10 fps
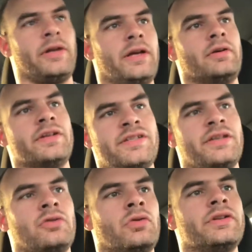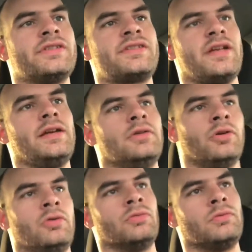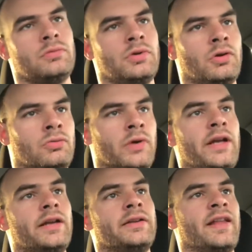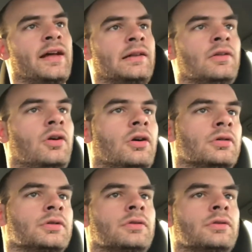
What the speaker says: player isn't going to stay low rated that long.